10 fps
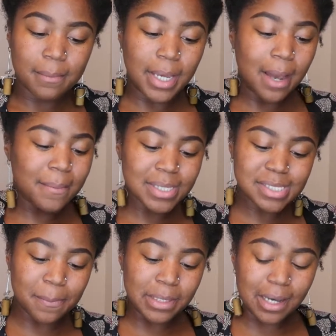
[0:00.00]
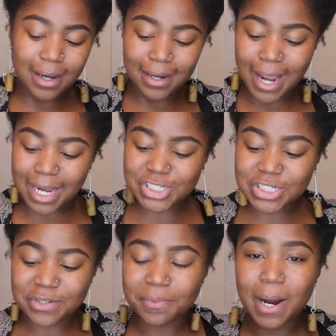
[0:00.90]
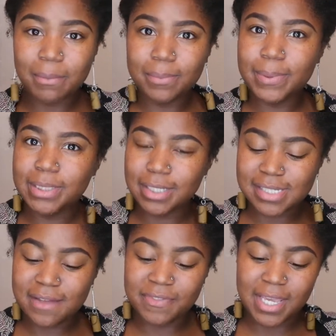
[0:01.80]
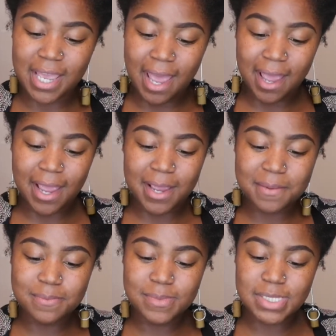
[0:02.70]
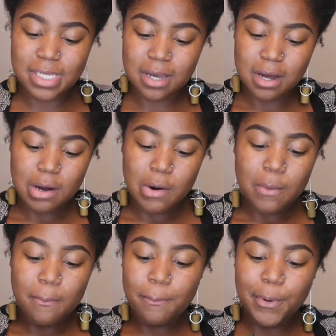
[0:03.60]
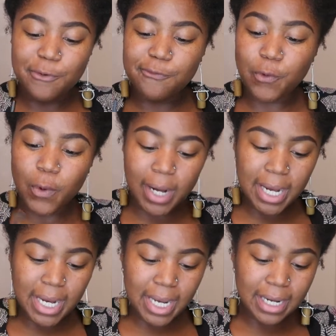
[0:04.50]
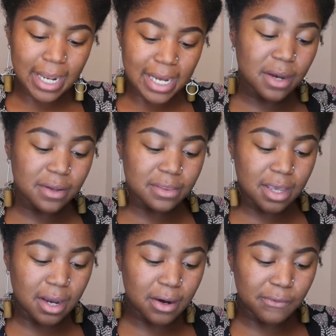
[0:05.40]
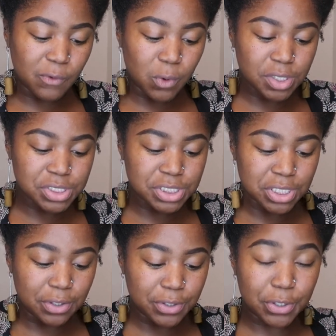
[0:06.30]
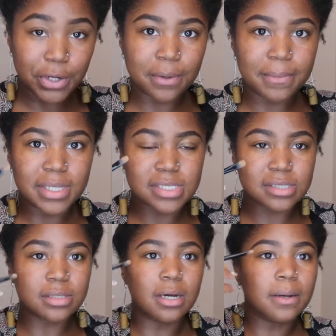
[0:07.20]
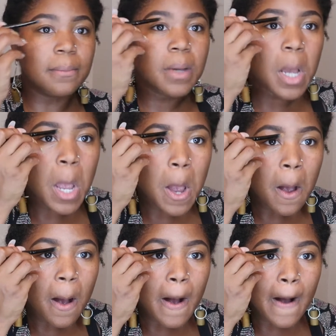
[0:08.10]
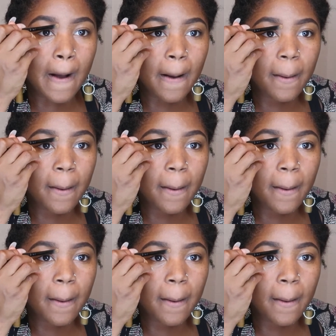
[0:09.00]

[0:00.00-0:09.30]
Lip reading: But yeah, I messed up a lot. I should have probably looked at the games beforehand. Here and there, of course, you know, your girl messed up. Hold